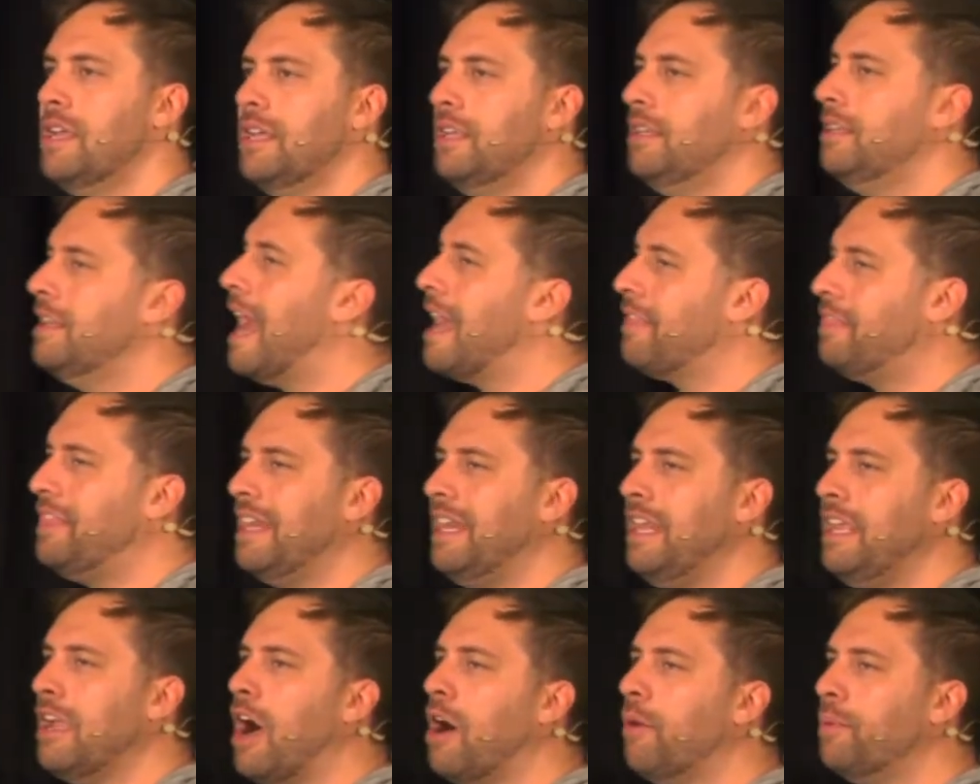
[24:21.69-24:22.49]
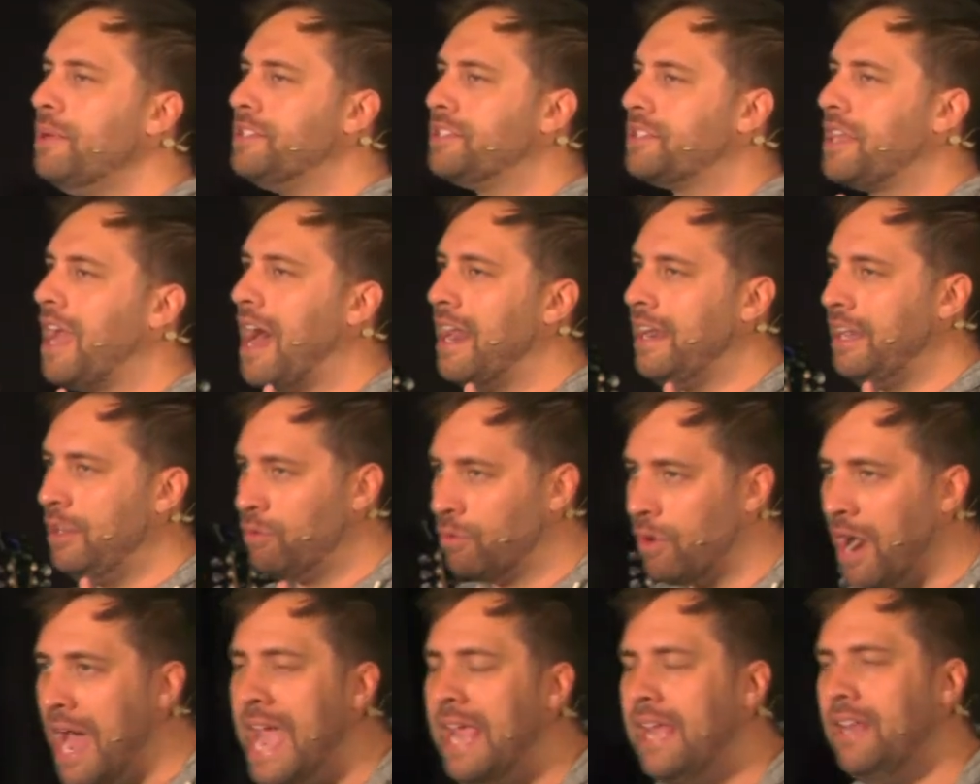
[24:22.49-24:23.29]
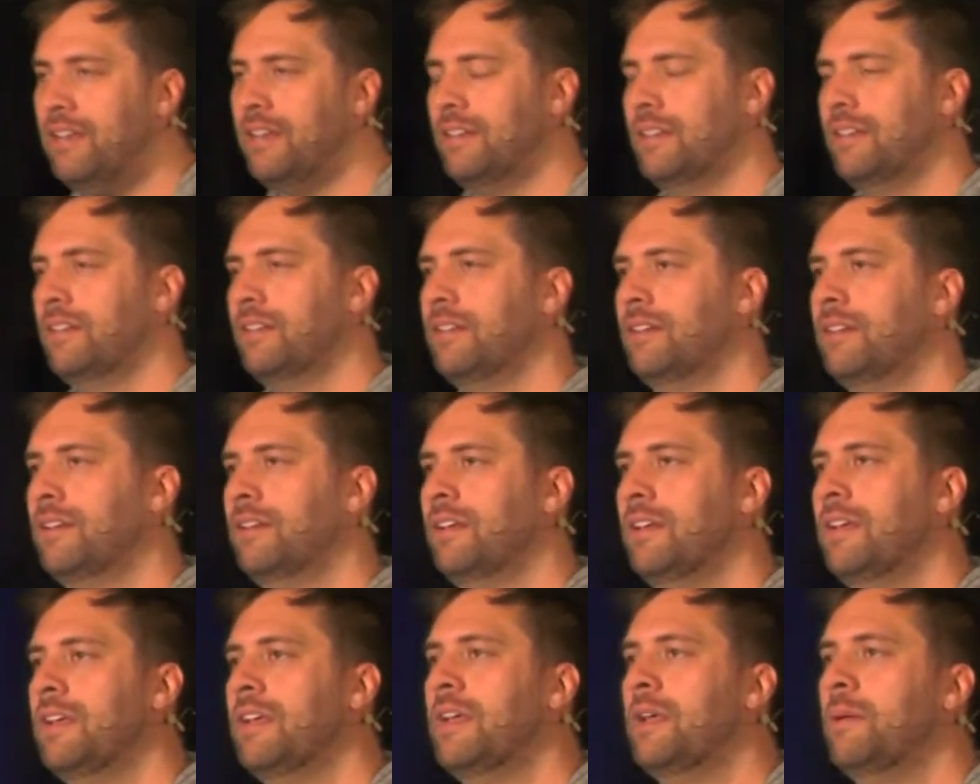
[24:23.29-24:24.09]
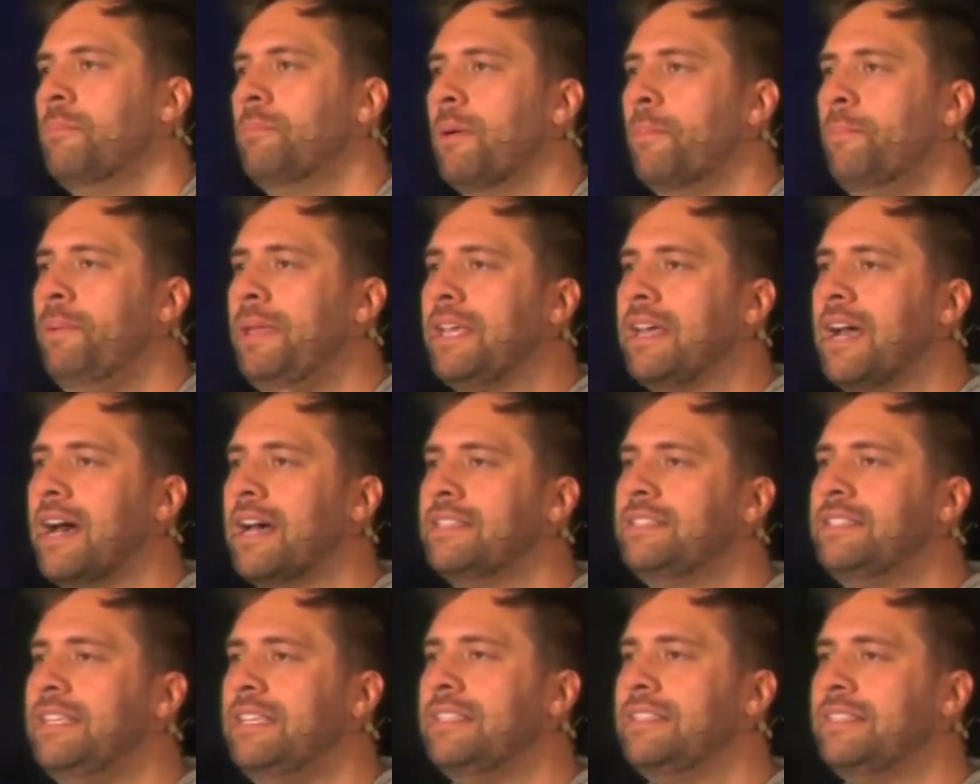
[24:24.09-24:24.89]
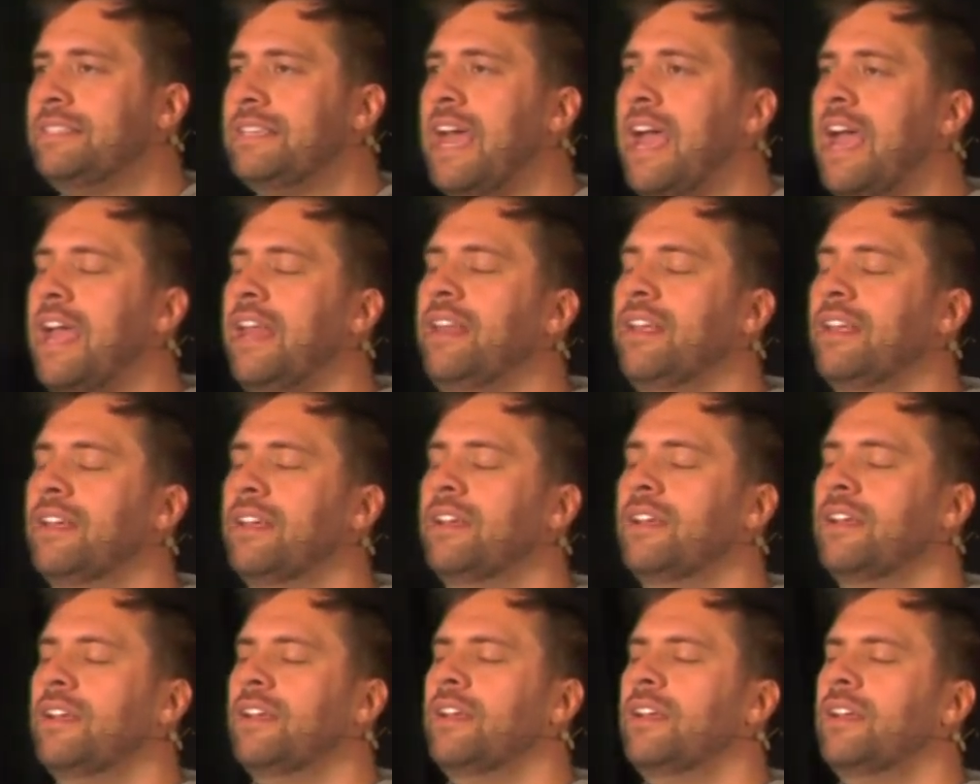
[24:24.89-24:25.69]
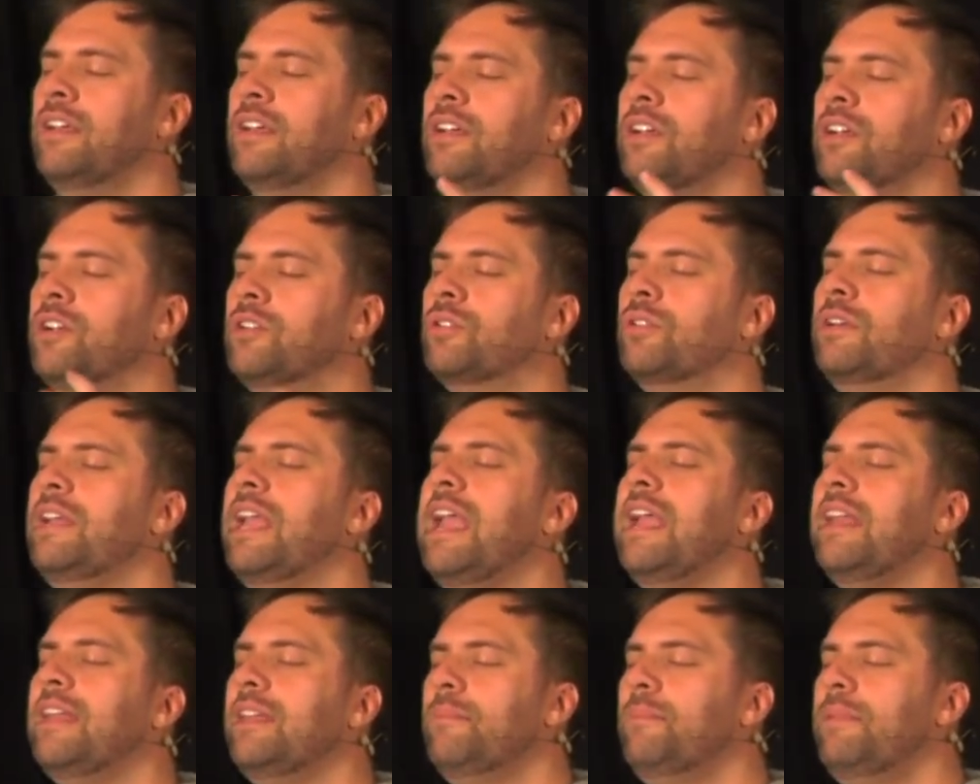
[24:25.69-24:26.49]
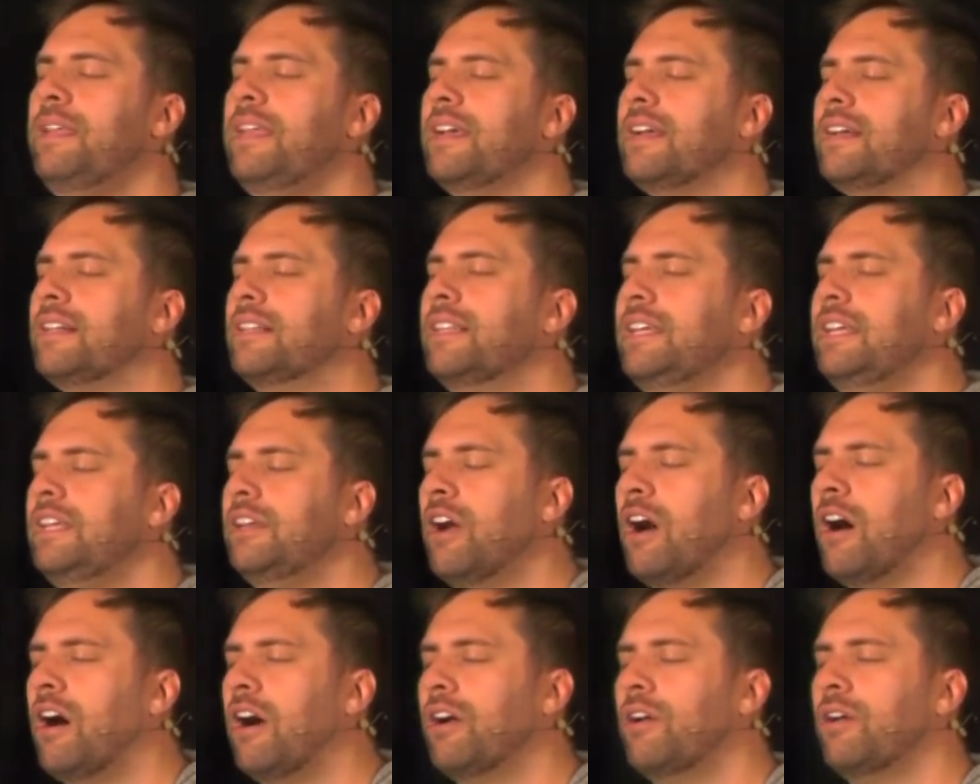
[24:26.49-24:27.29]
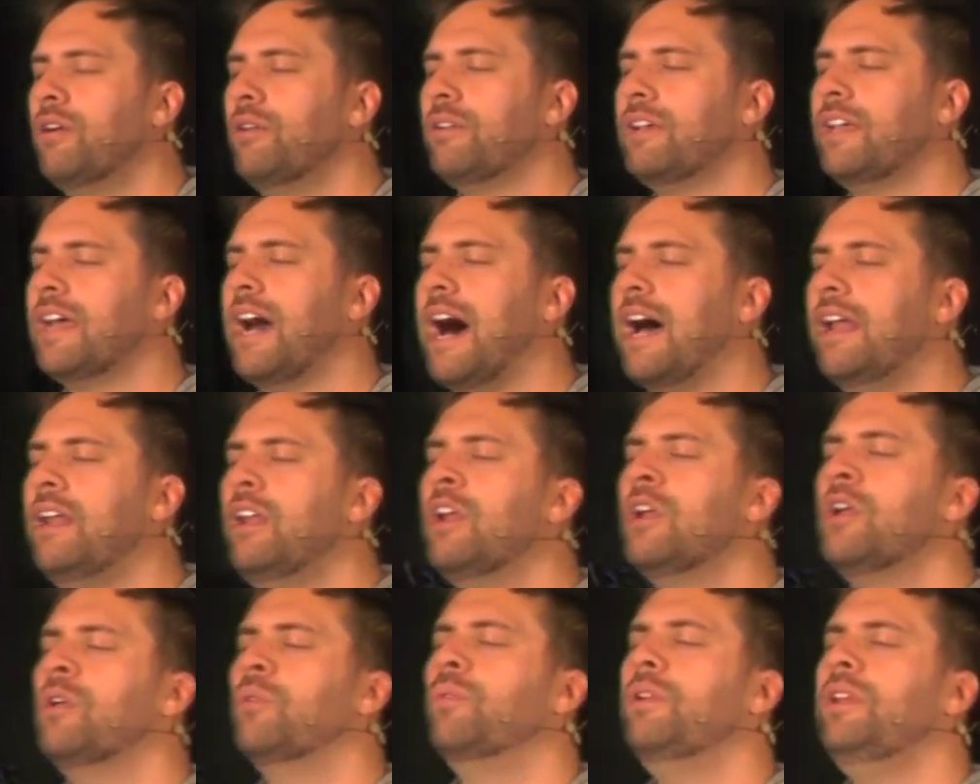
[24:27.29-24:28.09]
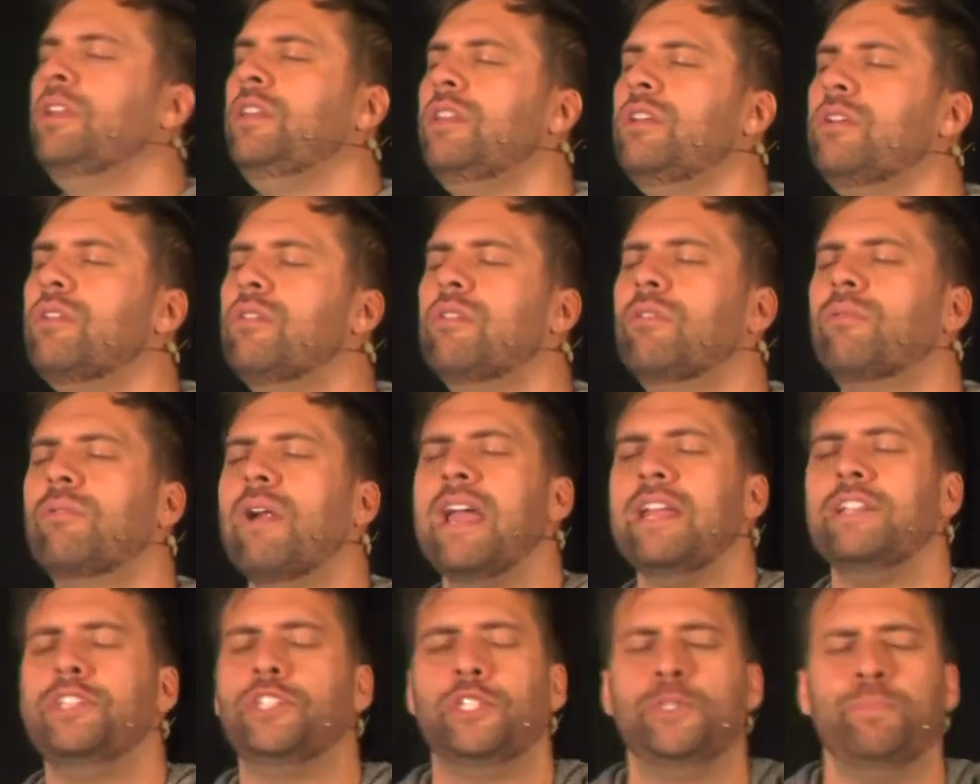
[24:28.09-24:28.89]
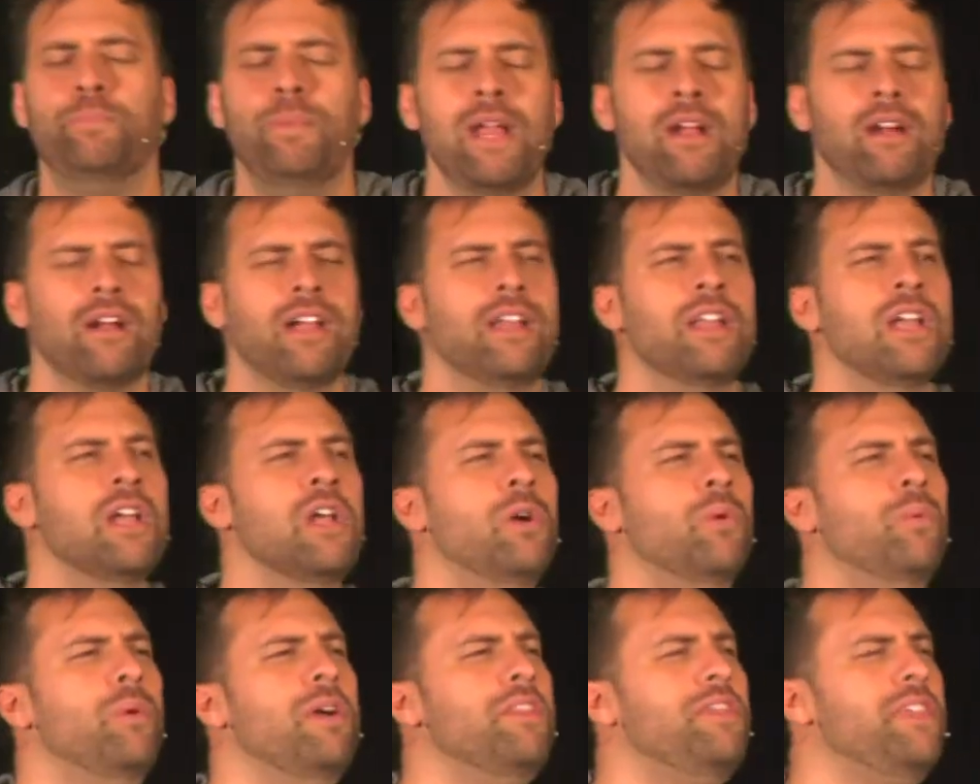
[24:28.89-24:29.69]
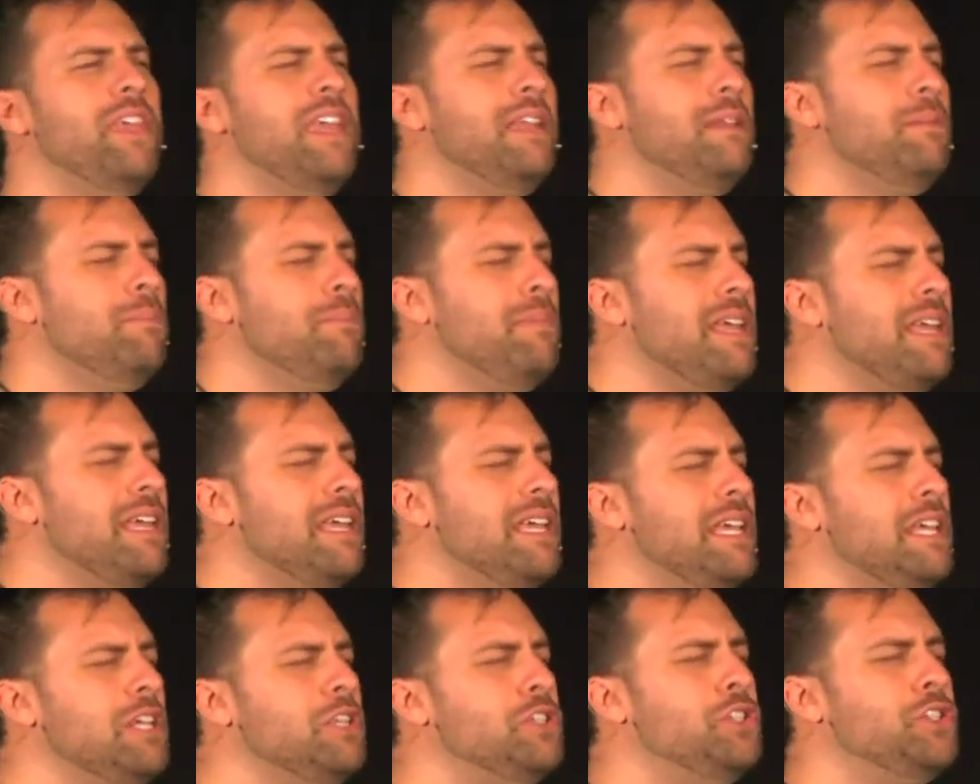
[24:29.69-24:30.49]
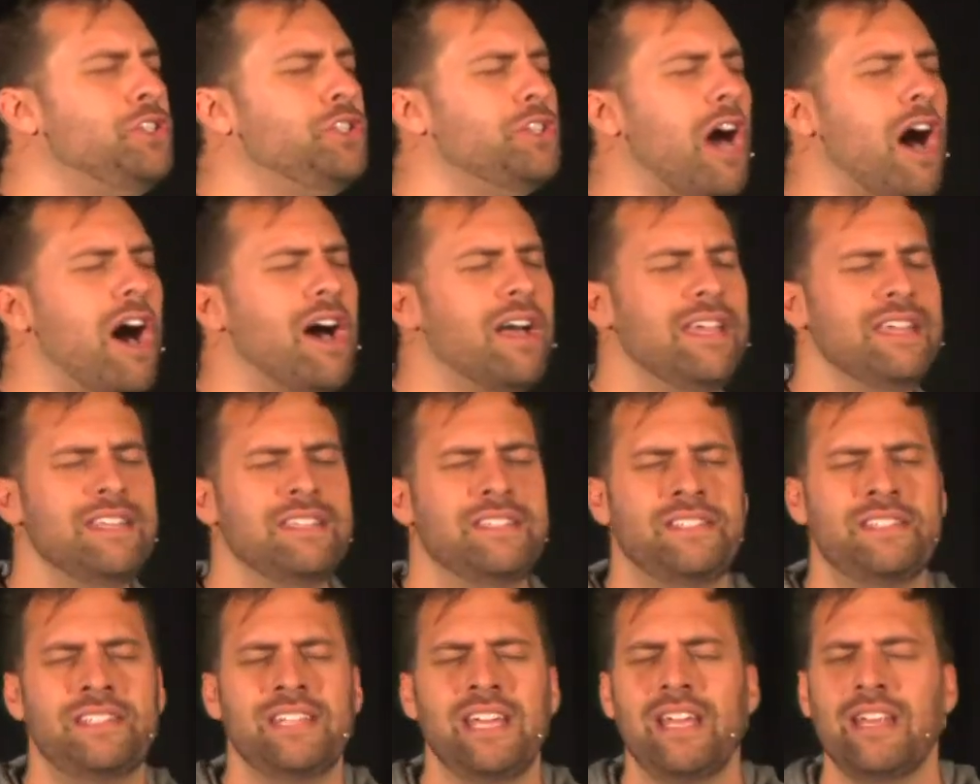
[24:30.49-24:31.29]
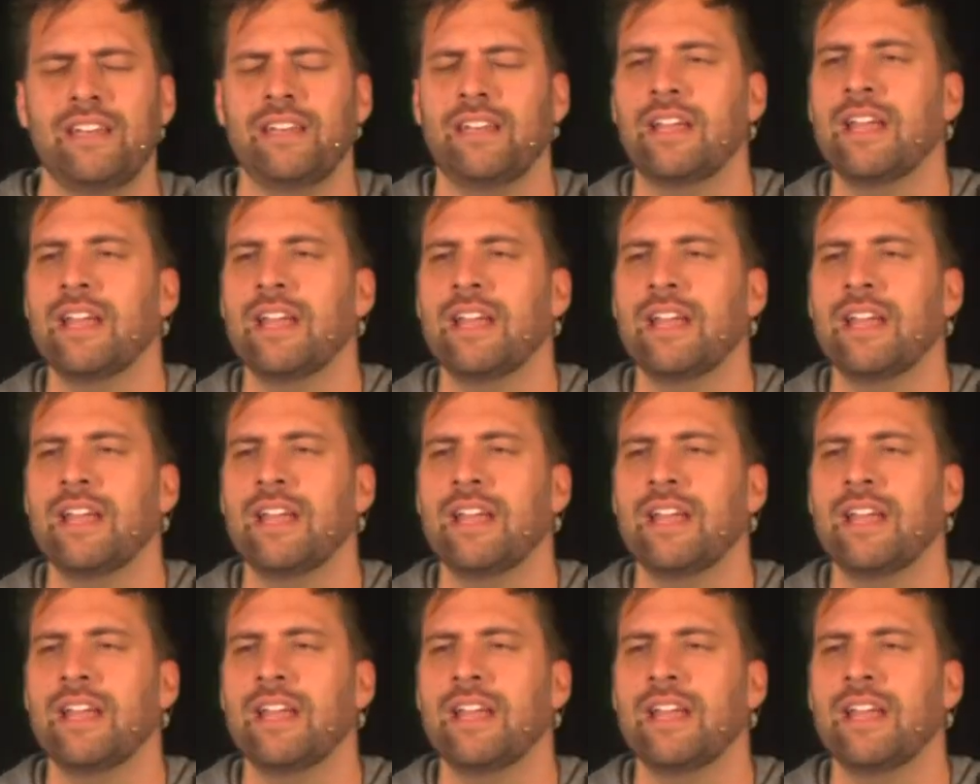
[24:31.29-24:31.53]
Not that he always got it right, but because he said, create in me a clean heart, O God, renew a right spirit within me. He saw his sin